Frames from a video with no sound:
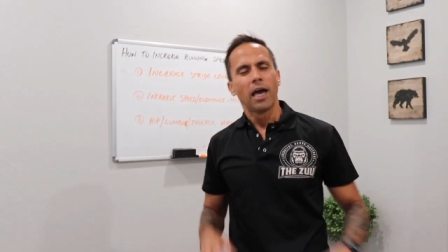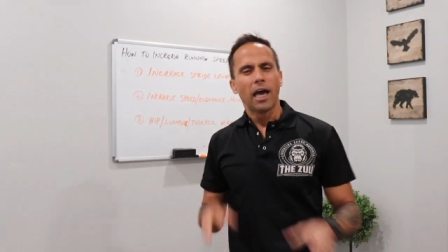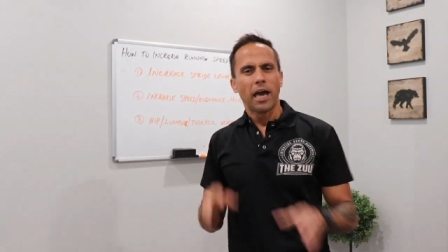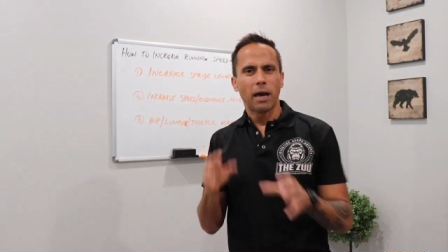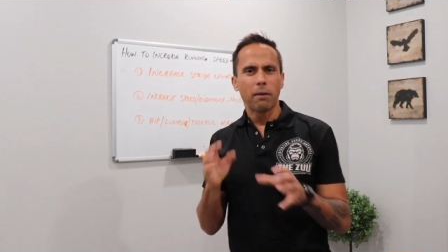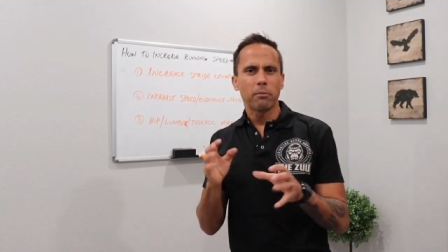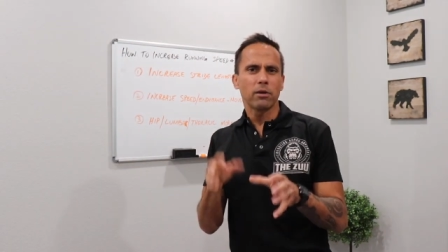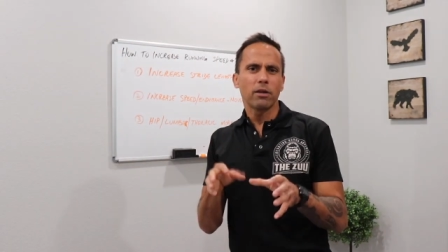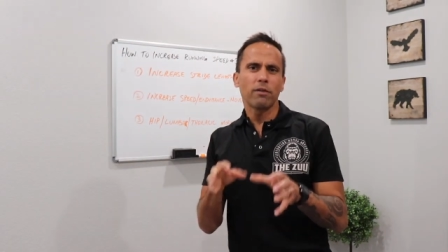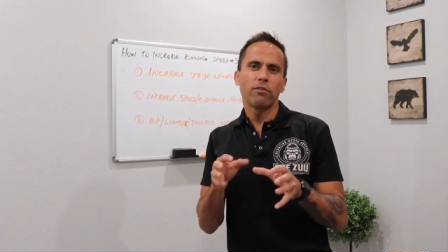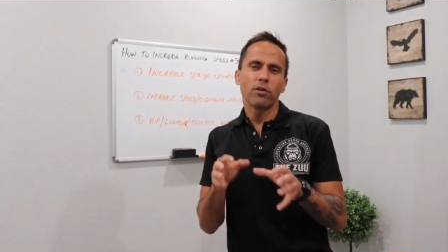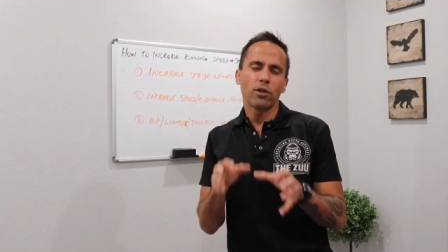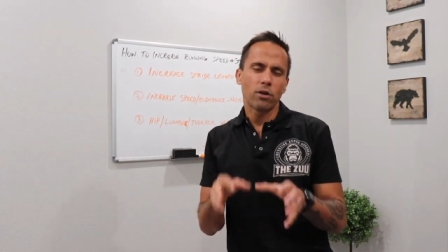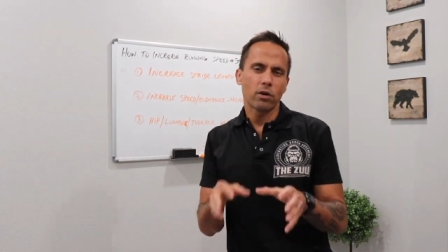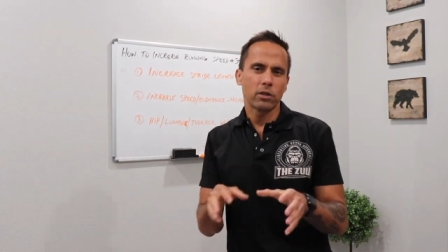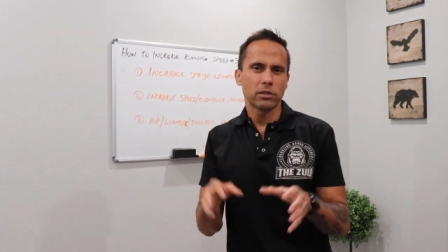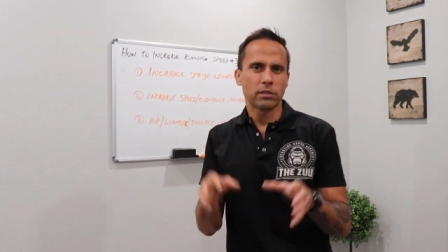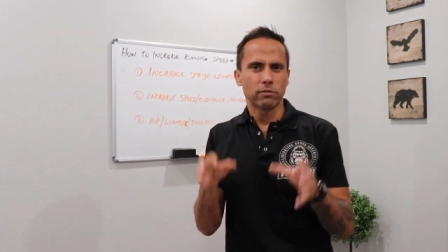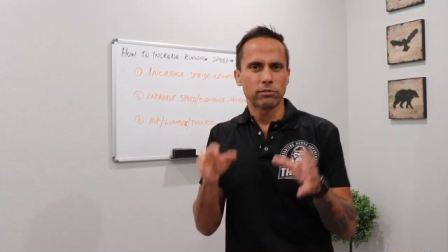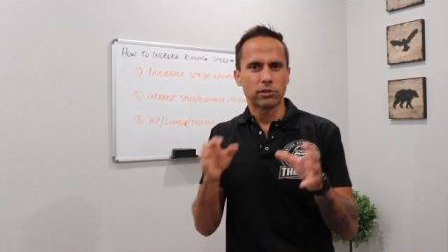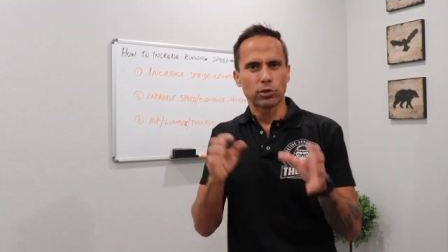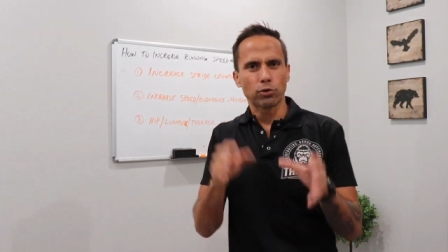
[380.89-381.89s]
How many of you
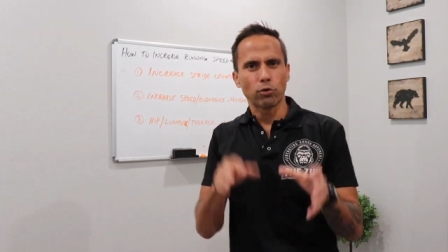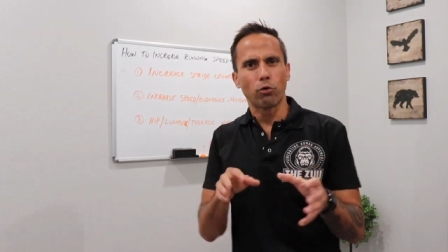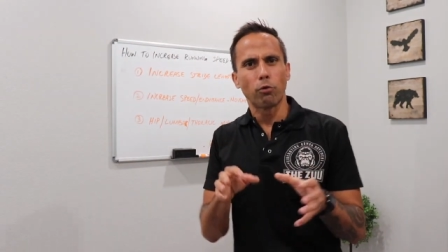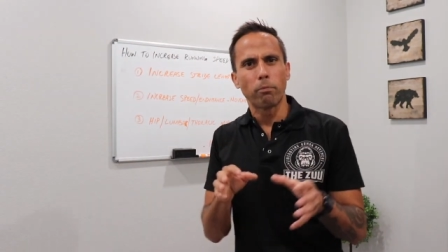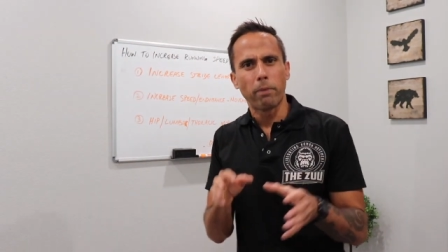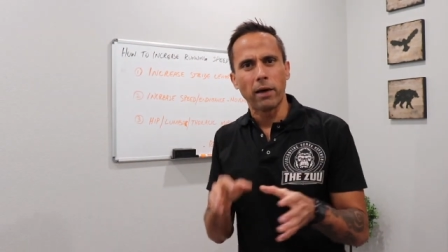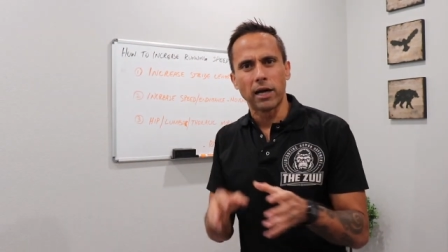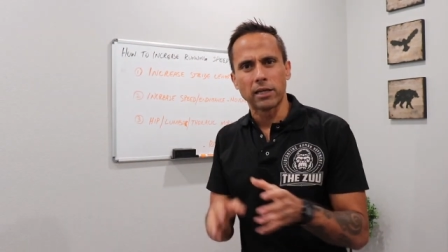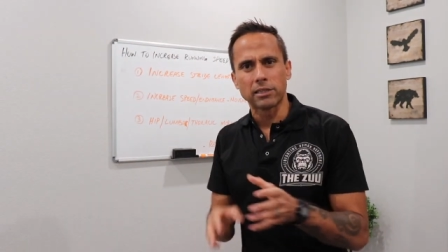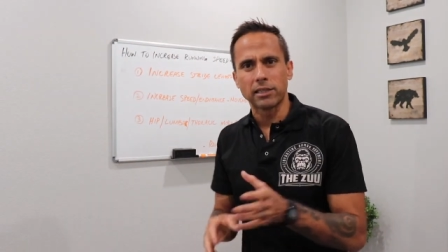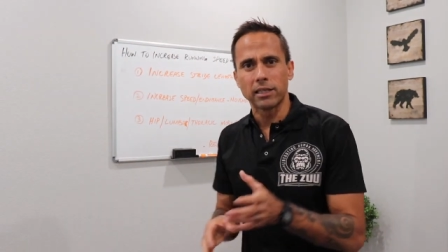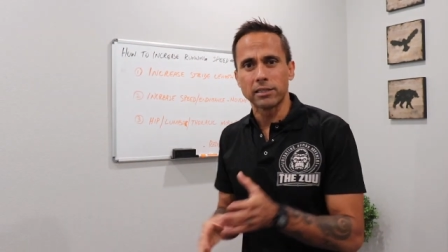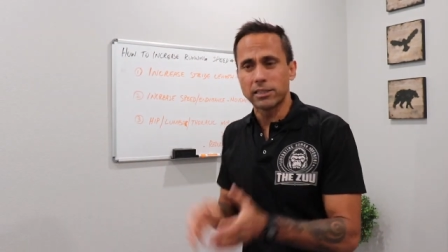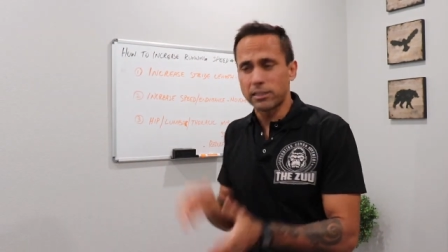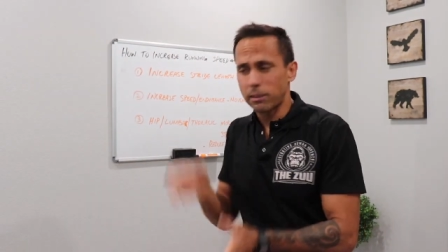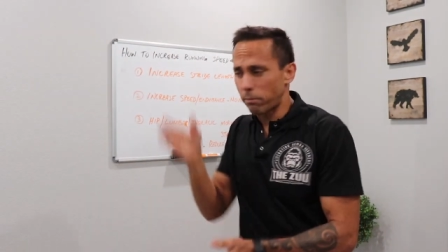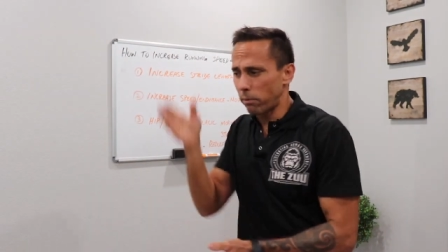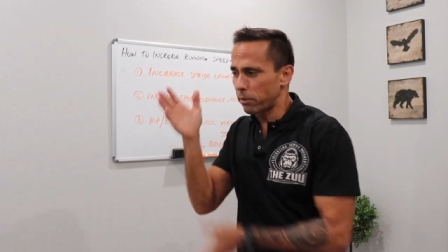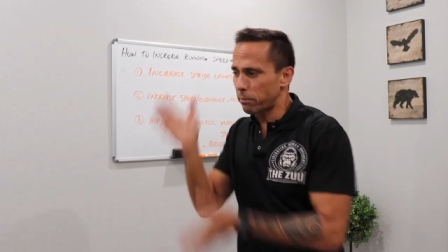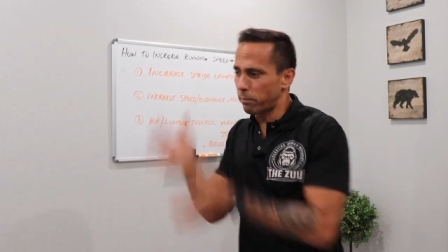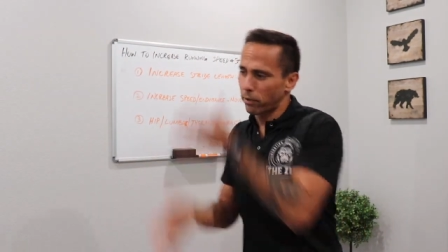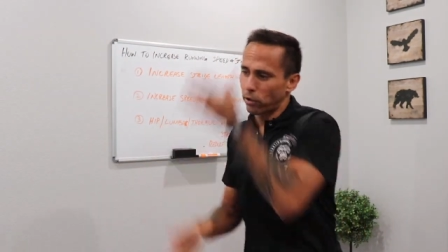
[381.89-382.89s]
guys have sore backs? And
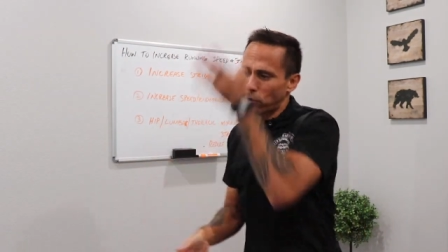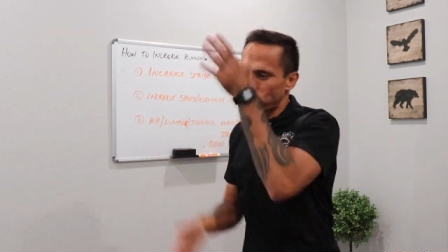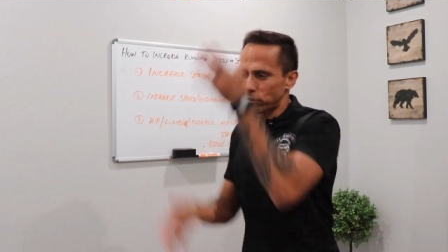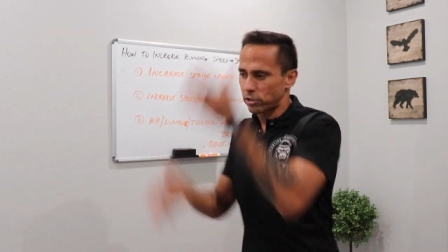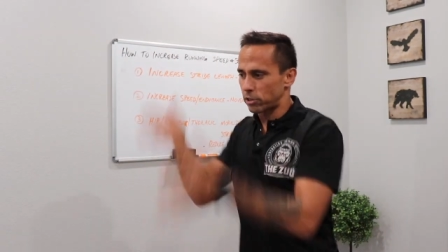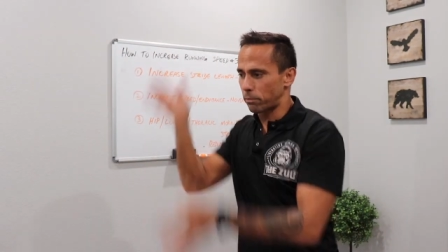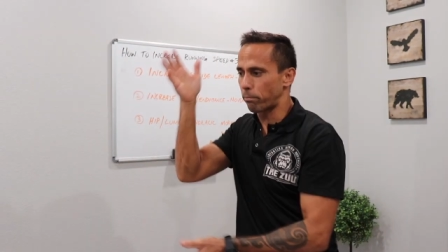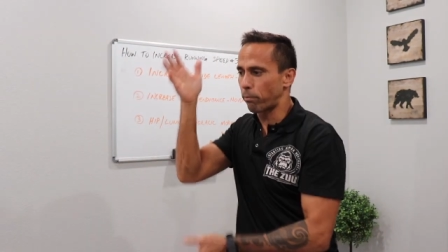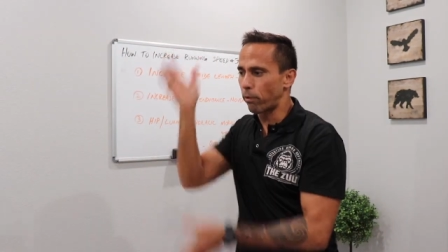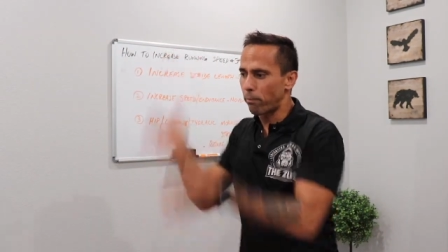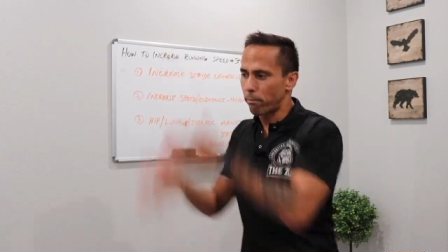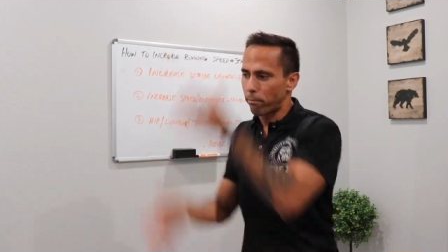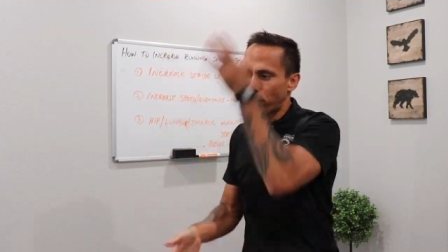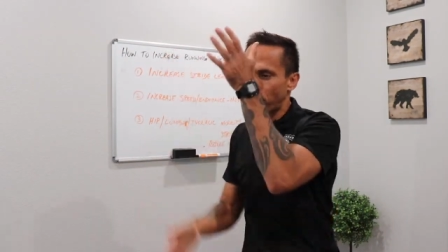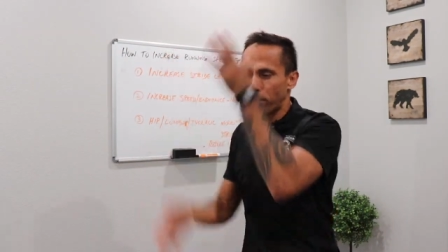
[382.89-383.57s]
simply because it's boom,